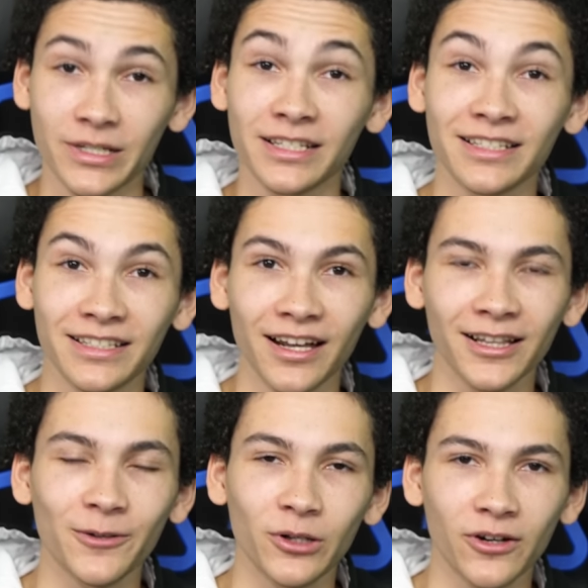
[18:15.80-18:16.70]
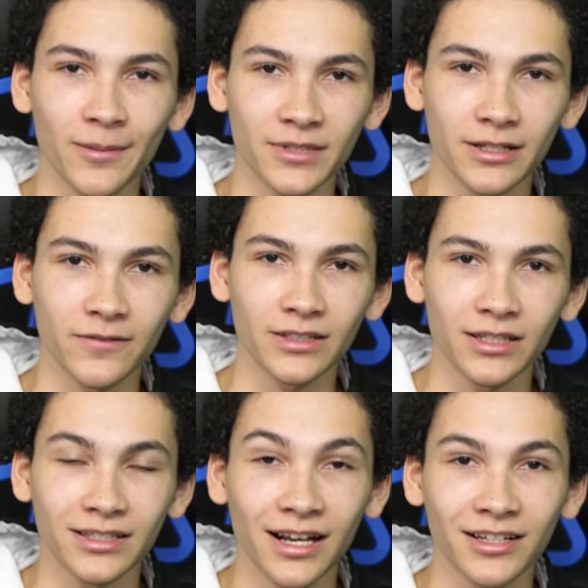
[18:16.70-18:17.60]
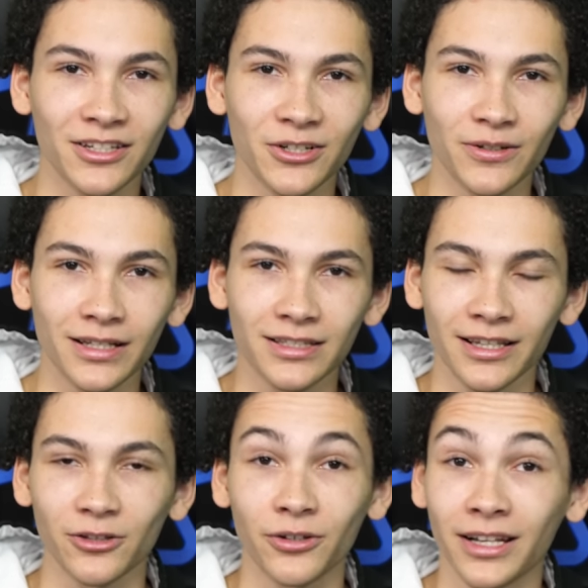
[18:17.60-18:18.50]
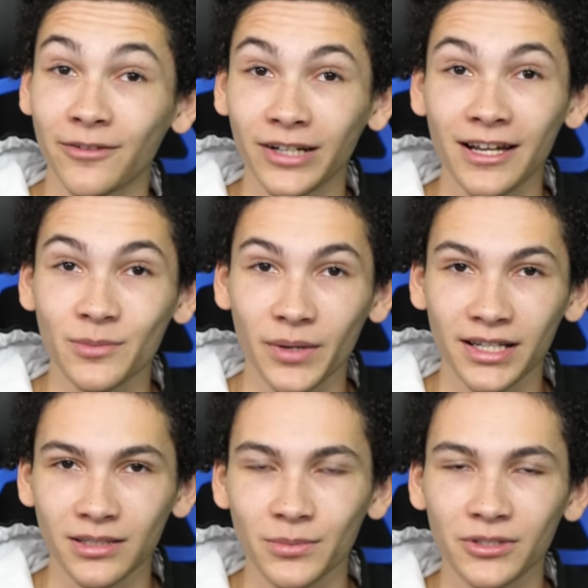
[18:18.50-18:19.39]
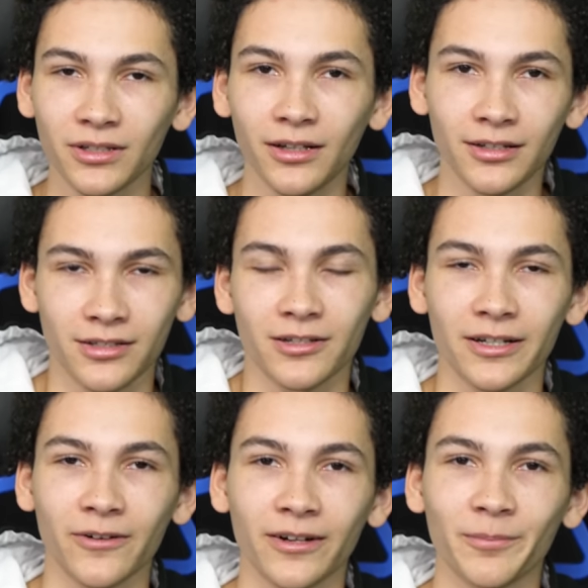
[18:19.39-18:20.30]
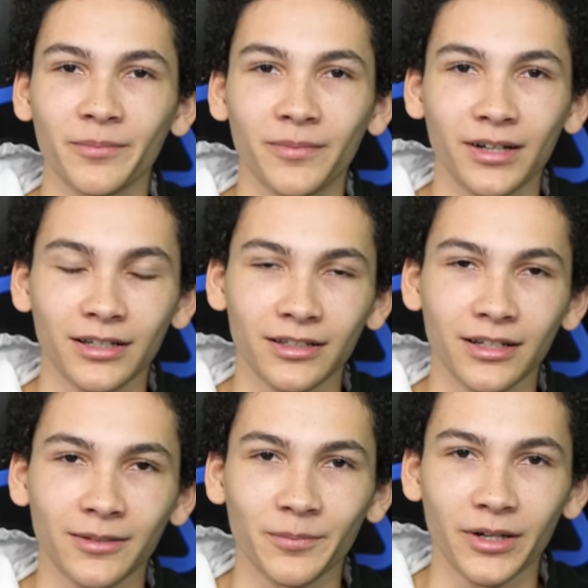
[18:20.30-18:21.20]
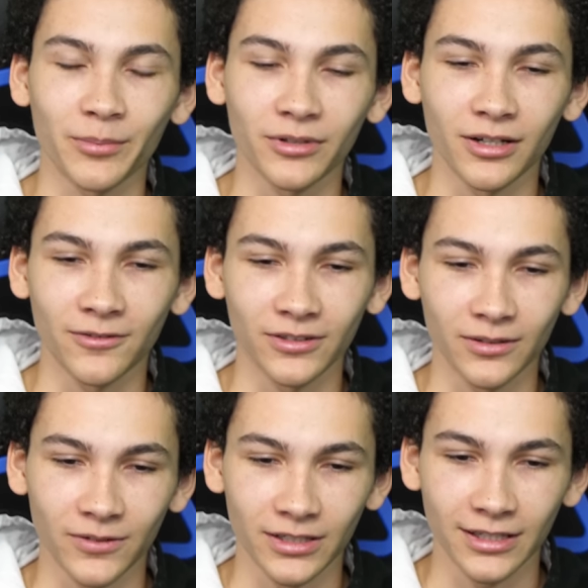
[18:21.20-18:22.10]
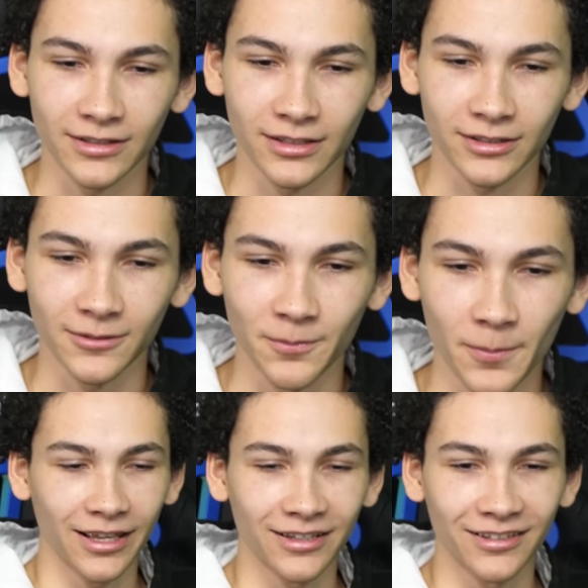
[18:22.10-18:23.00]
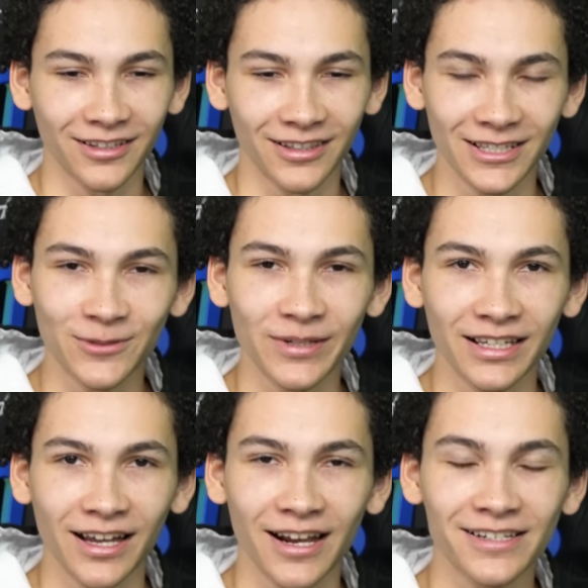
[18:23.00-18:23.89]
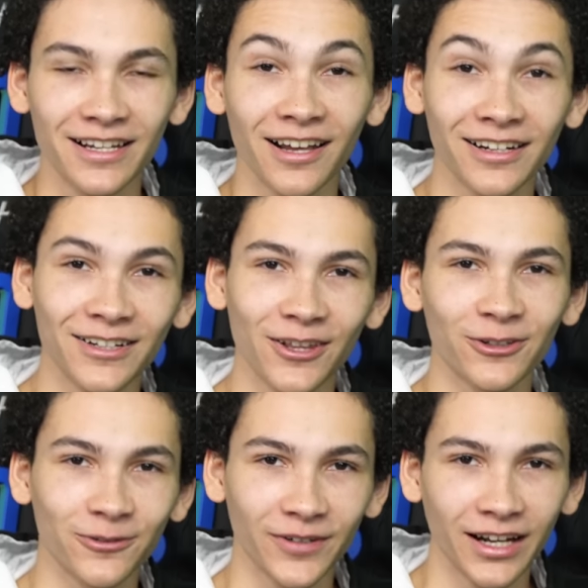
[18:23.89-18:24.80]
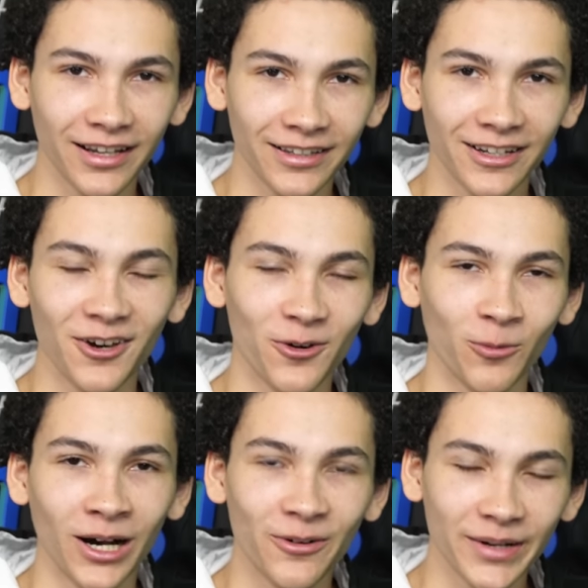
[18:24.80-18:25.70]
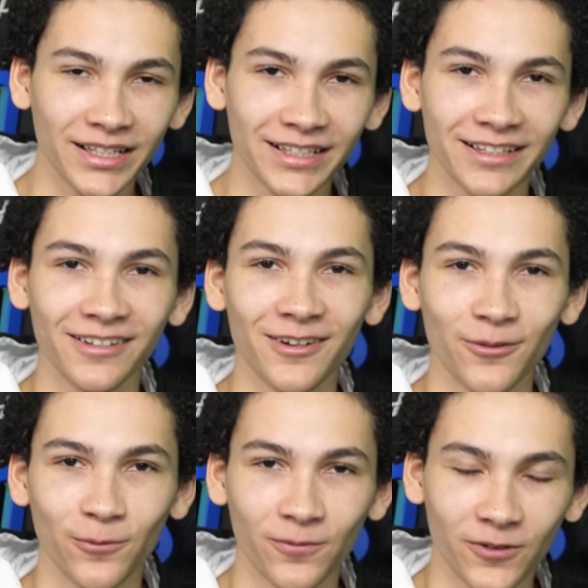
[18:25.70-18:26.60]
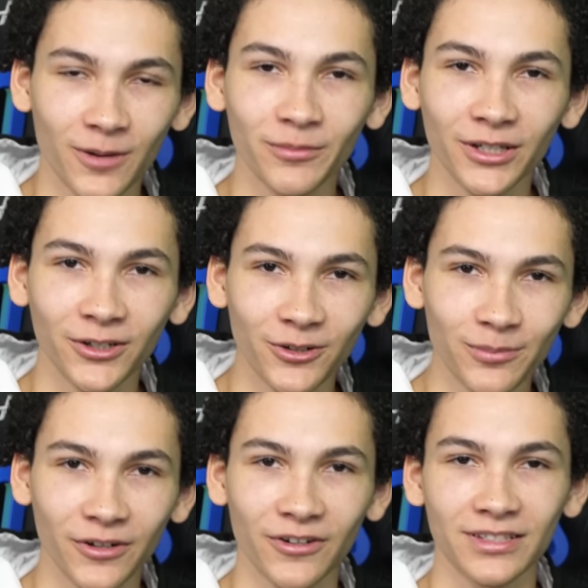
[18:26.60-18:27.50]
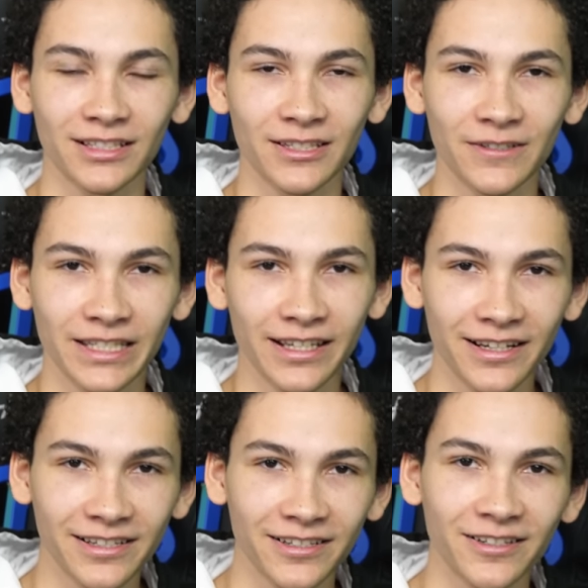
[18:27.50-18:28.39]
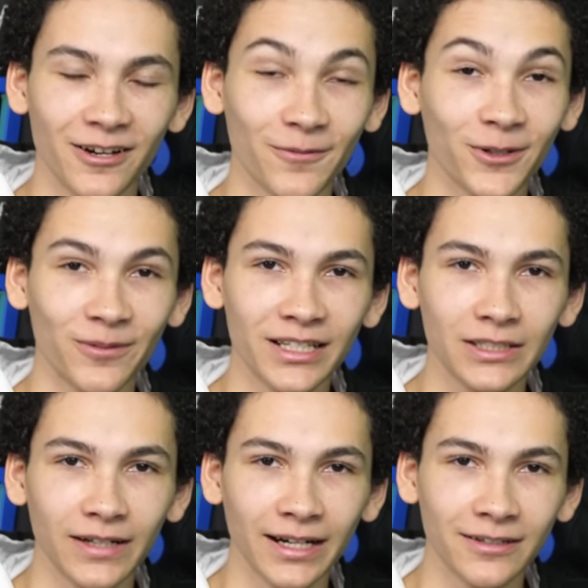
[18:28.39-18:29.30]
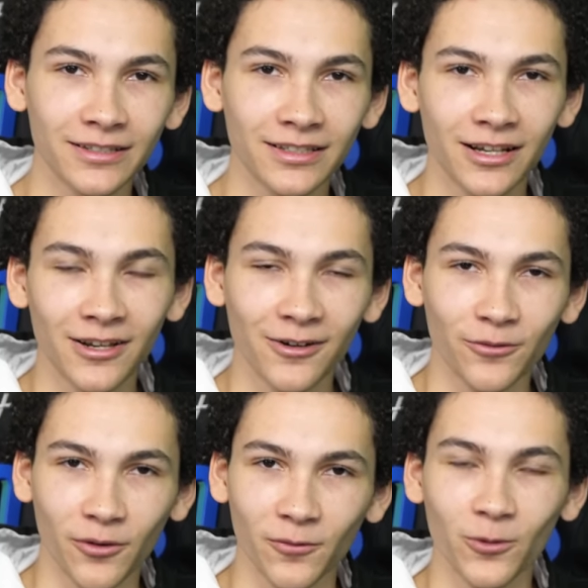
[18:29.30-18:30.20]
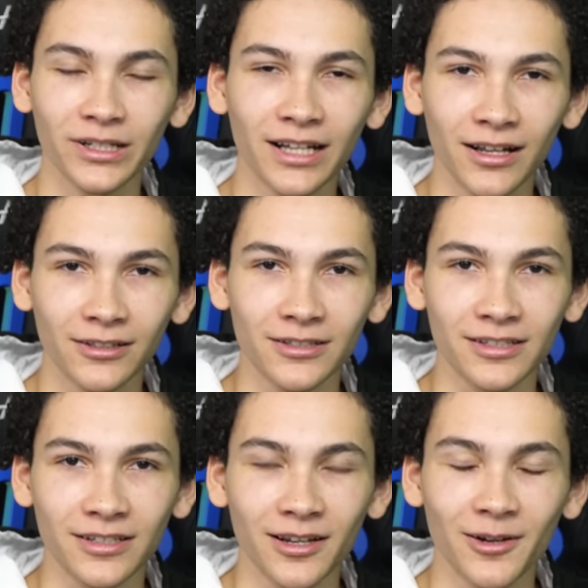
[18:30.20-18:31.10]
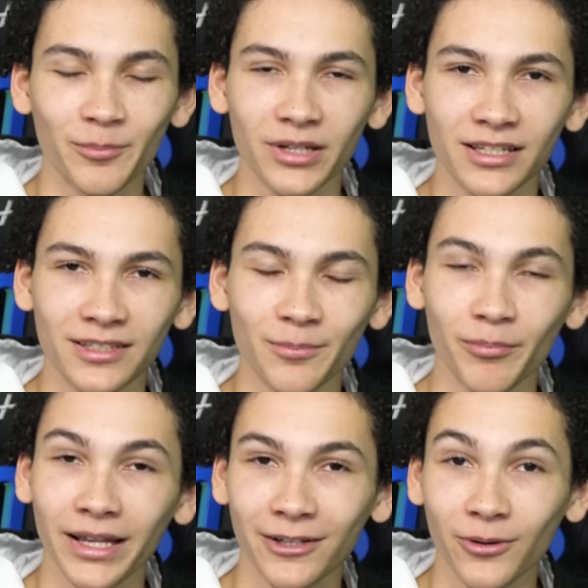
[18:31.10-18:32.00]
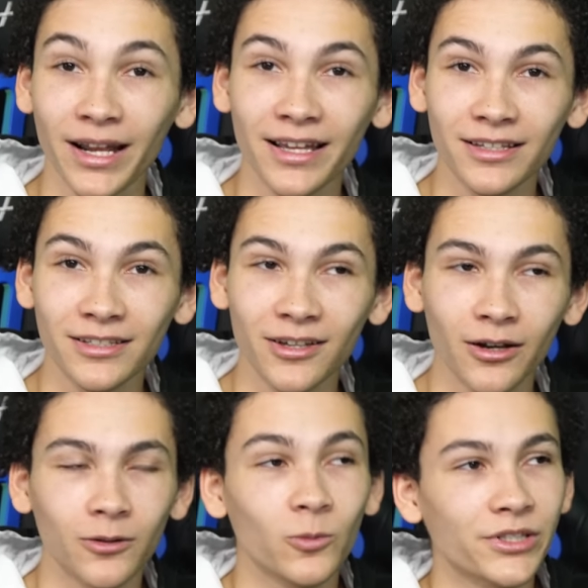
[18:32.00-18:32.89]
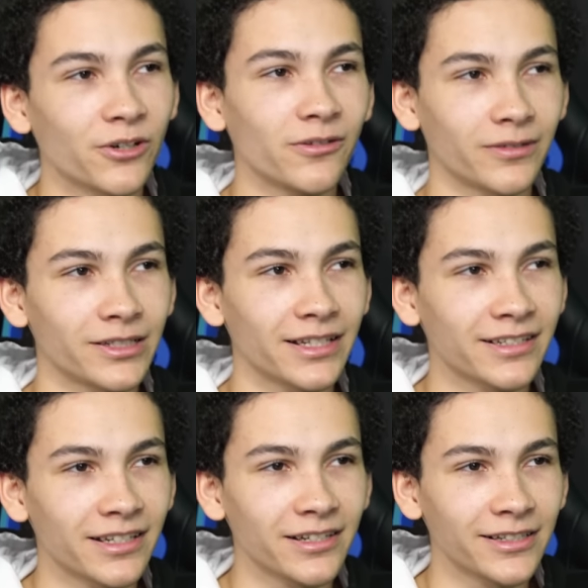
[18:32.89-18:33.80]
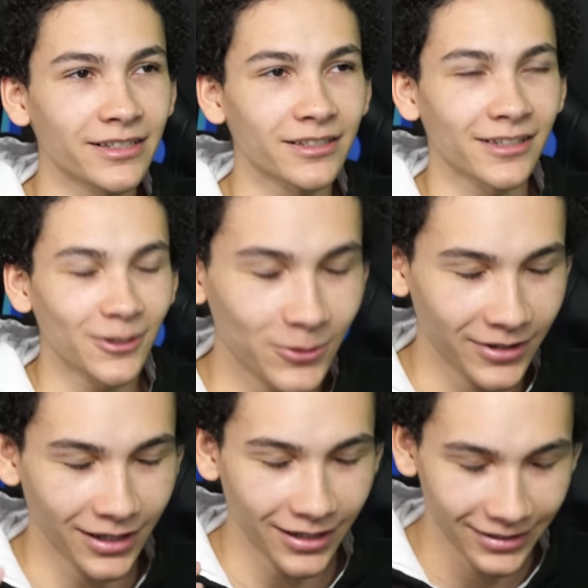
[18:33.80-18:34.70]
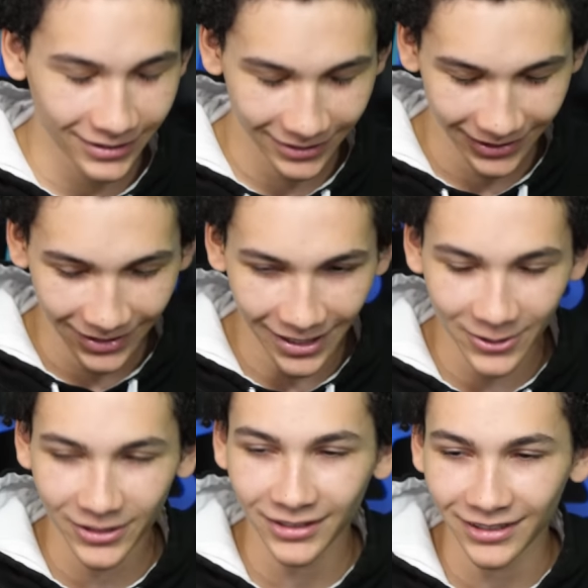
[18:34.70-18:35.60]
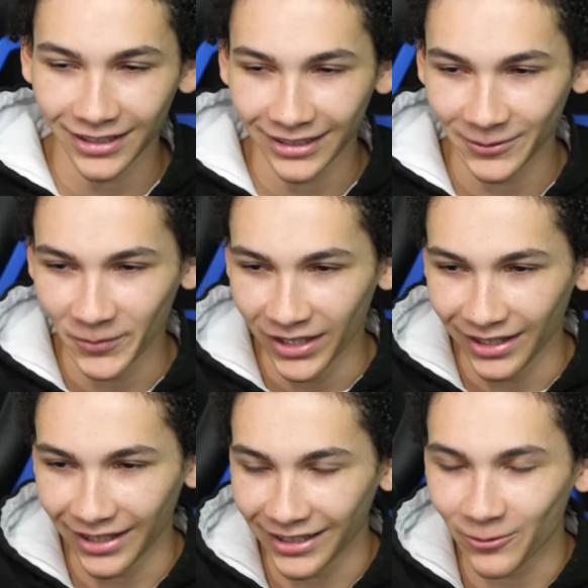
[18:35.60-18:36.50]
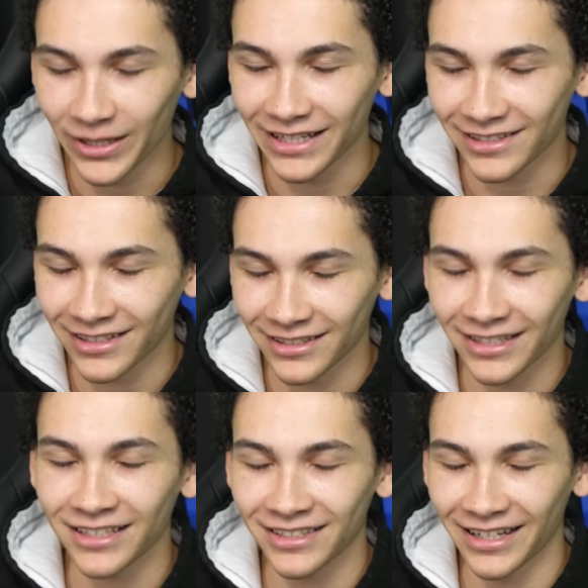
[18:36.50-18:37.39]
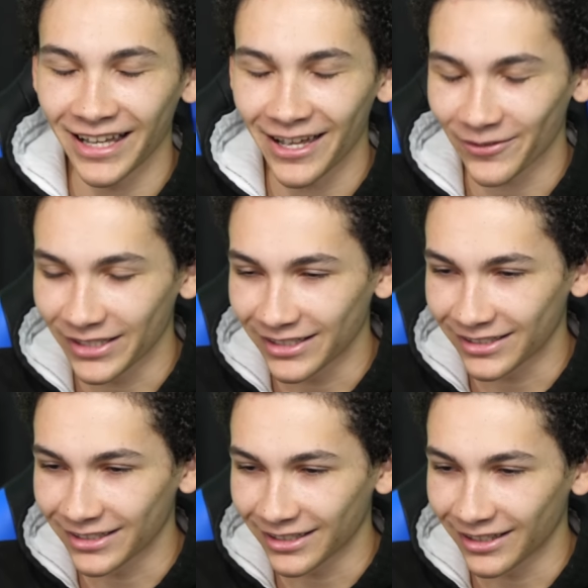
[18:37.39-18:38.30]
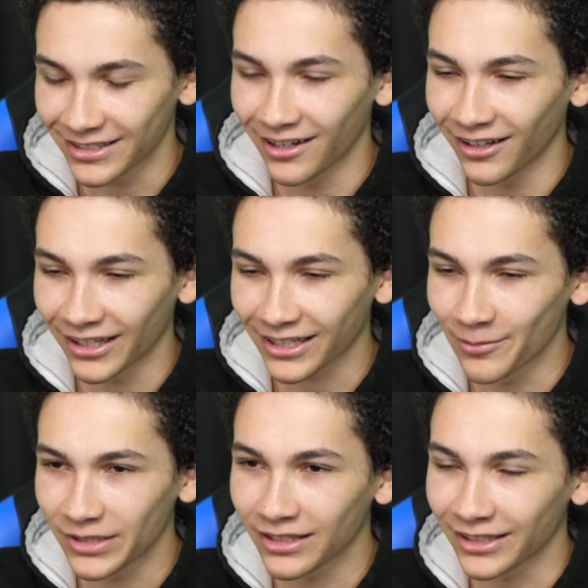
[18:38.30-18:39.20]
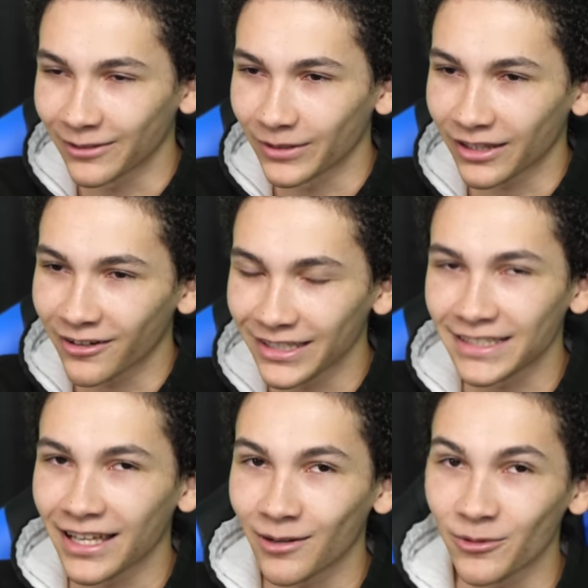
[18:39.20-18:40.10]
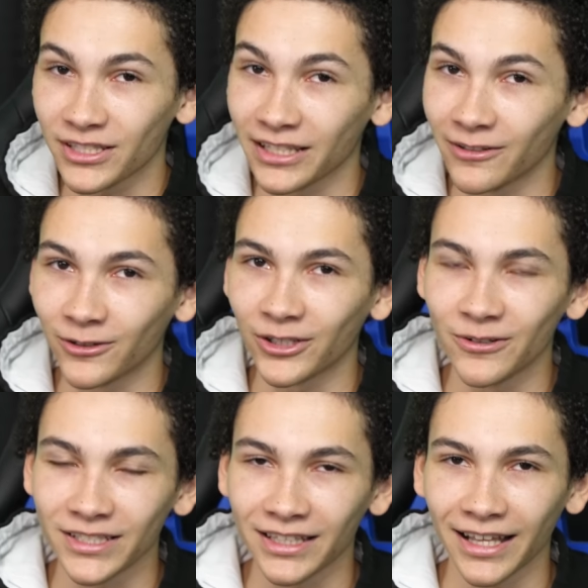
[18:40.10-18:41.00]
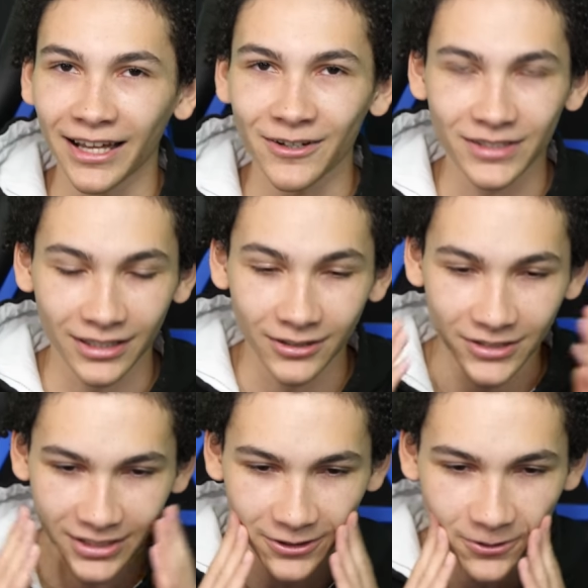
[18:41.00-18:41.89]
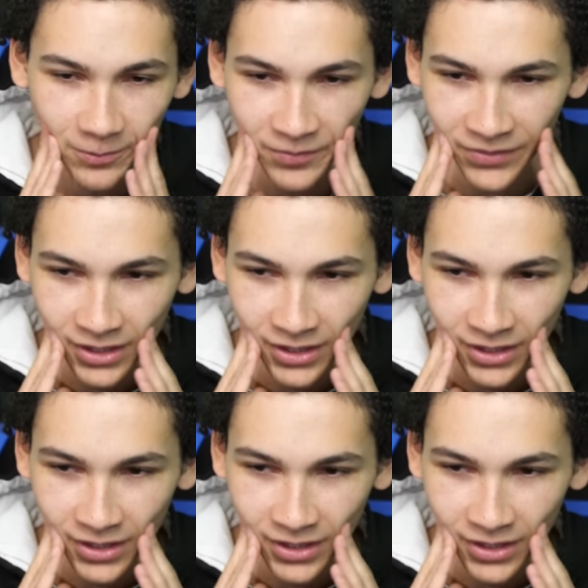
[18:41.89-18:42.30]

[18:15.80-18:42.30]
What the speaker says: Which is exactly what Graham Stephan says not to do. He's like, look at every house possible. Sorry, Graham, I did not. I put an offer on the first house I saw. And this week, I actually got another fine while waiting from the homeowners association of the rental house for $40 because my grass was over 6 inches. Oh God, how could I? It reached 6.5 inches. It's not like I'm dealing with all these animals that you don't know is in the house, and also,